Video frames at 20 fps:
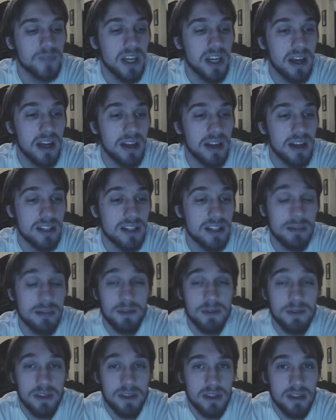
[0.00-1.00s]
and it seemed
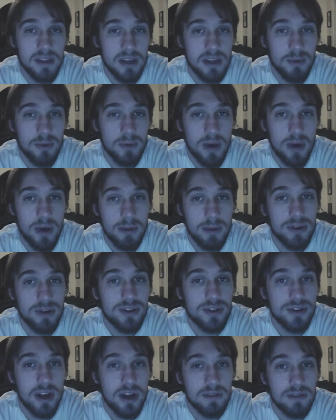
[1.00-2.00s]
to fit the
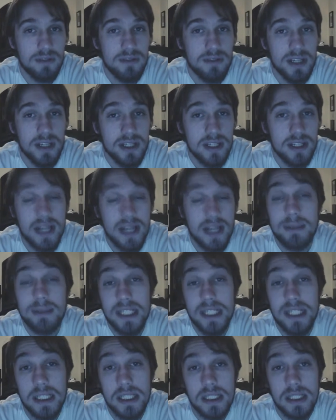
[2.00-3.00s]
parameters of the
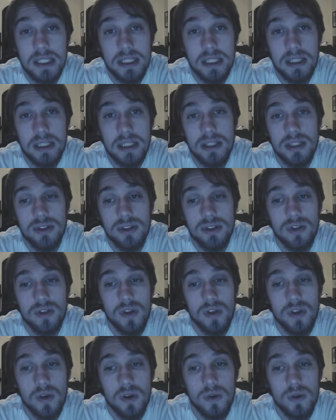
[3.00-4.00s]
assignment,
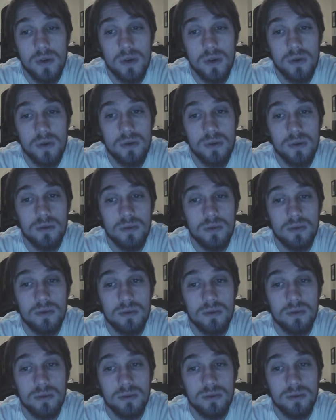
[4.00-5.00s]
so
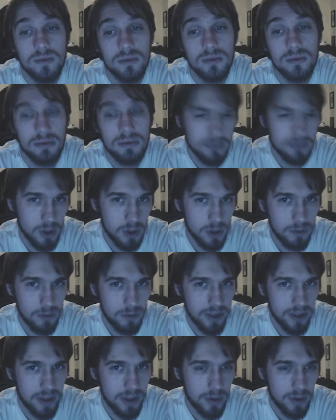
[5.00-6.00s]

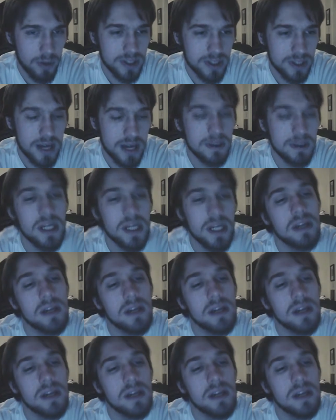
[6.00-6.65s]
hopefully that works out.